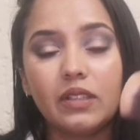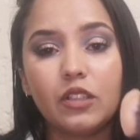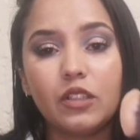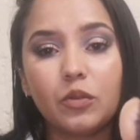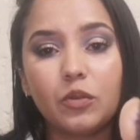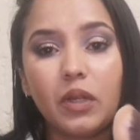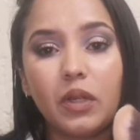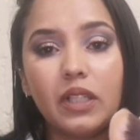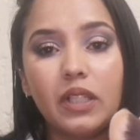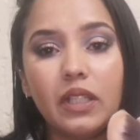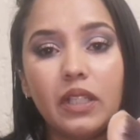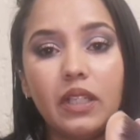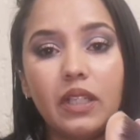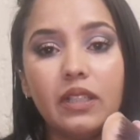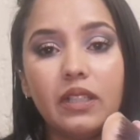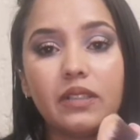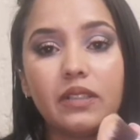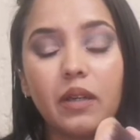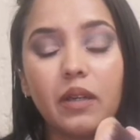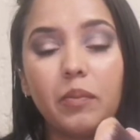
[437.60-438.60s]
This one
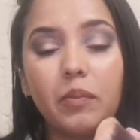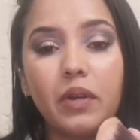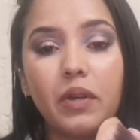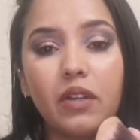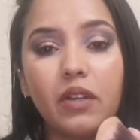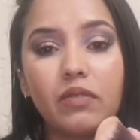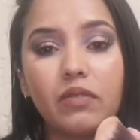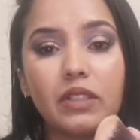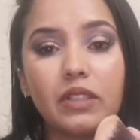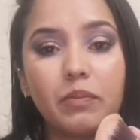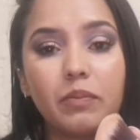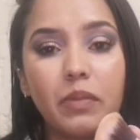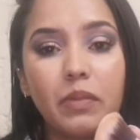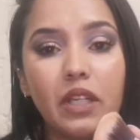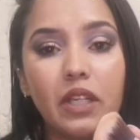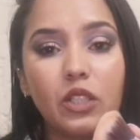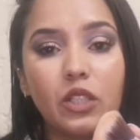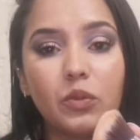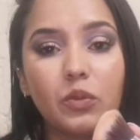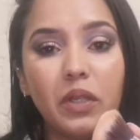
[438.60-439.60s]
is a bit of a
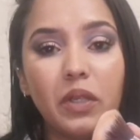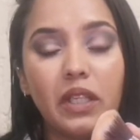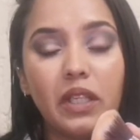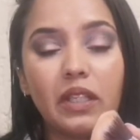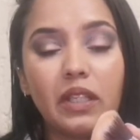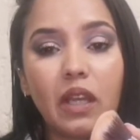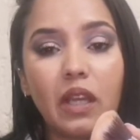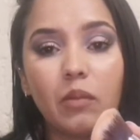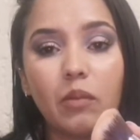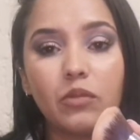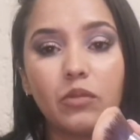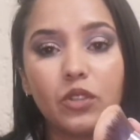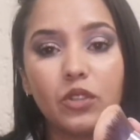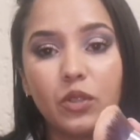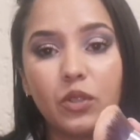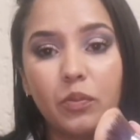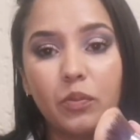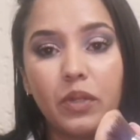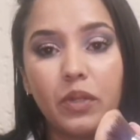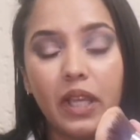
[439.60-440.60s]
splurge when it
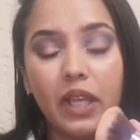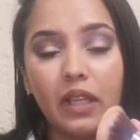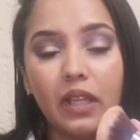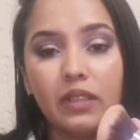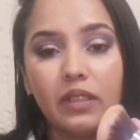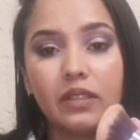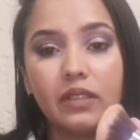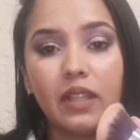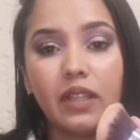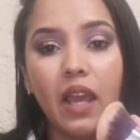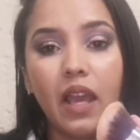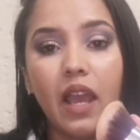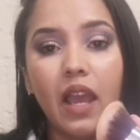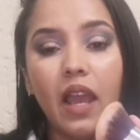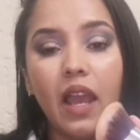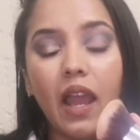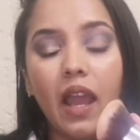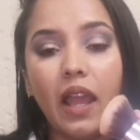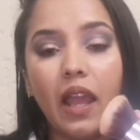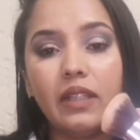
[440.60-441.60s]
comes to brands.
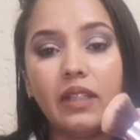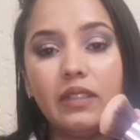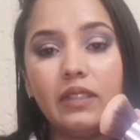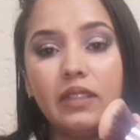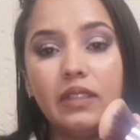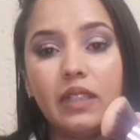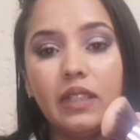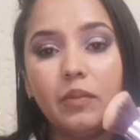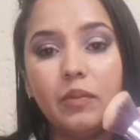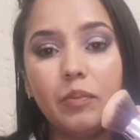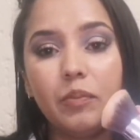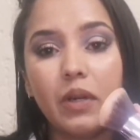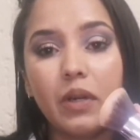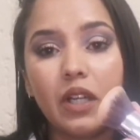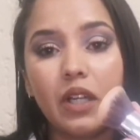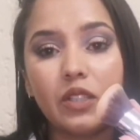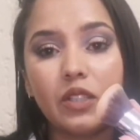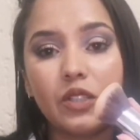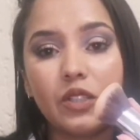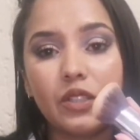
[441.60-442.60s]
I did
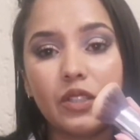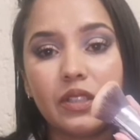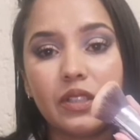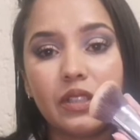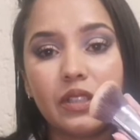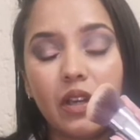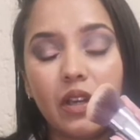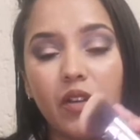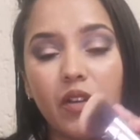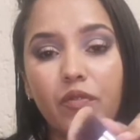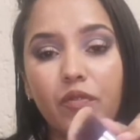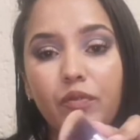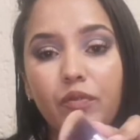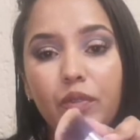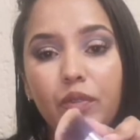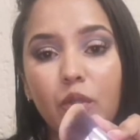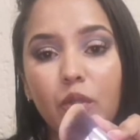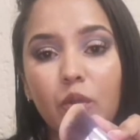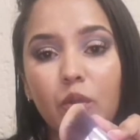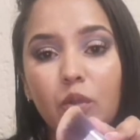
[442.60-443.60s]
purchase a
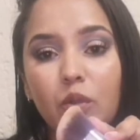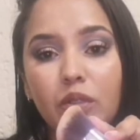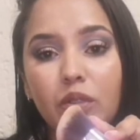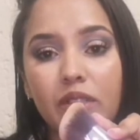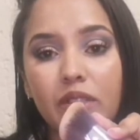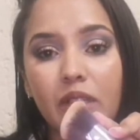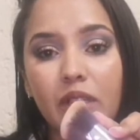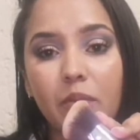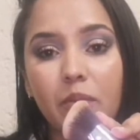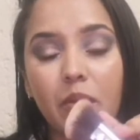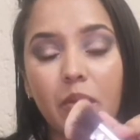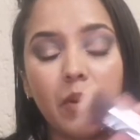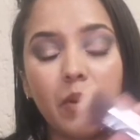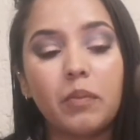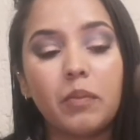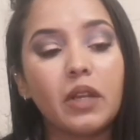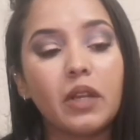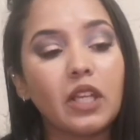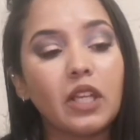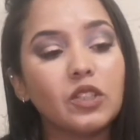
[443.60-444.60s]
few
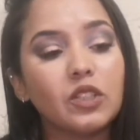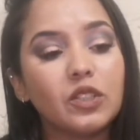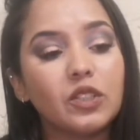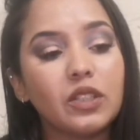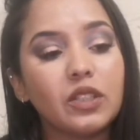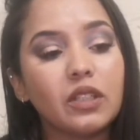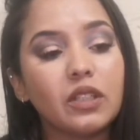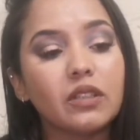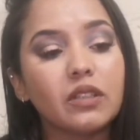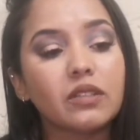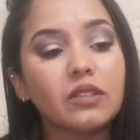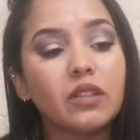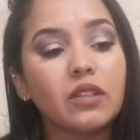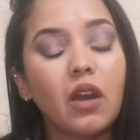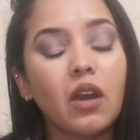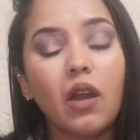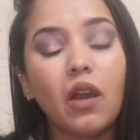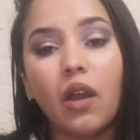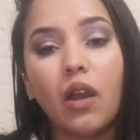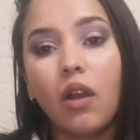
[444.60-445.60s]
Sigma brushes
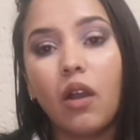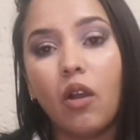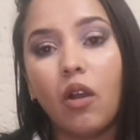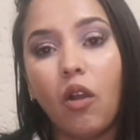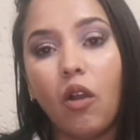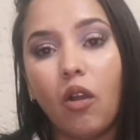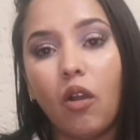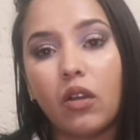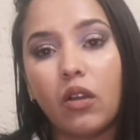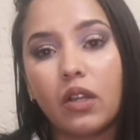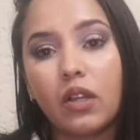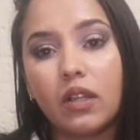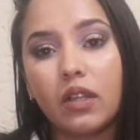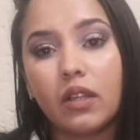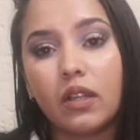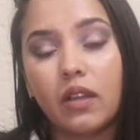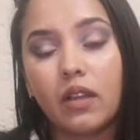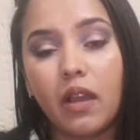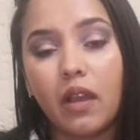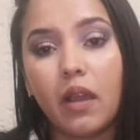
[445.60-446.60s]

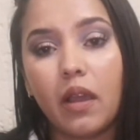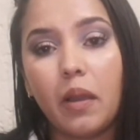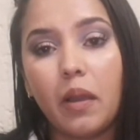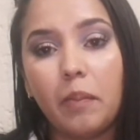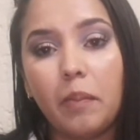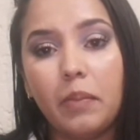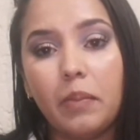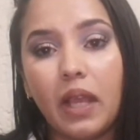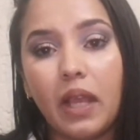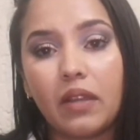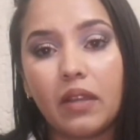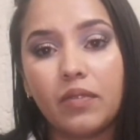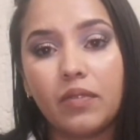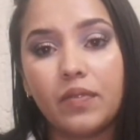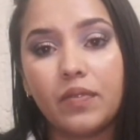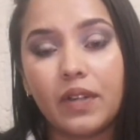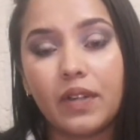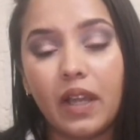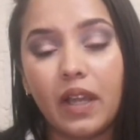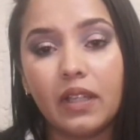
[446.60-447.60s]
on a Black
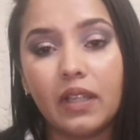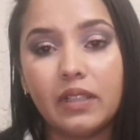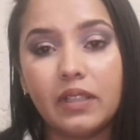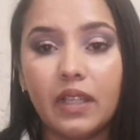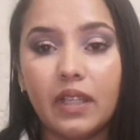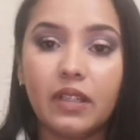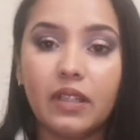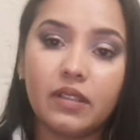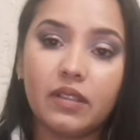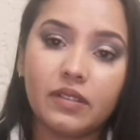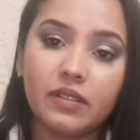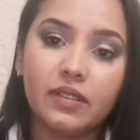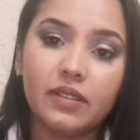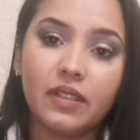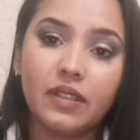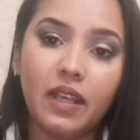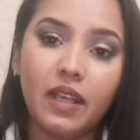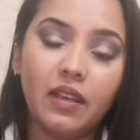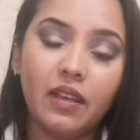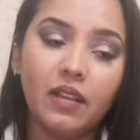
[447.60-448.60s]
Friday
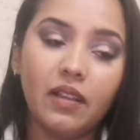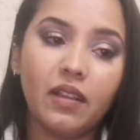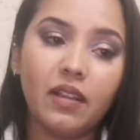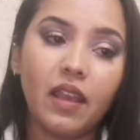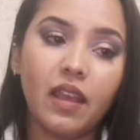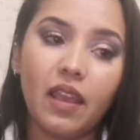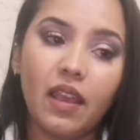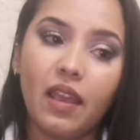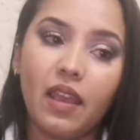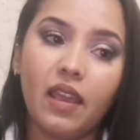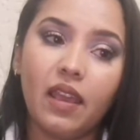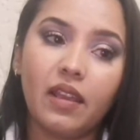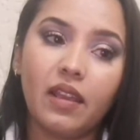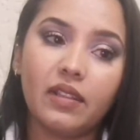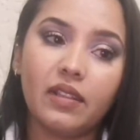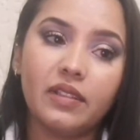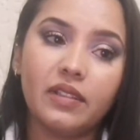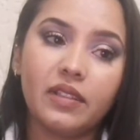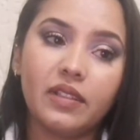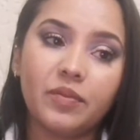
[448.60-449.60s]
sale,
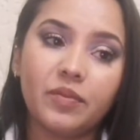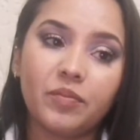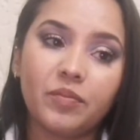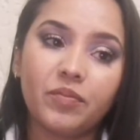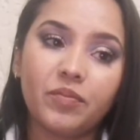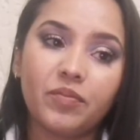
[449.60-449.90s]
and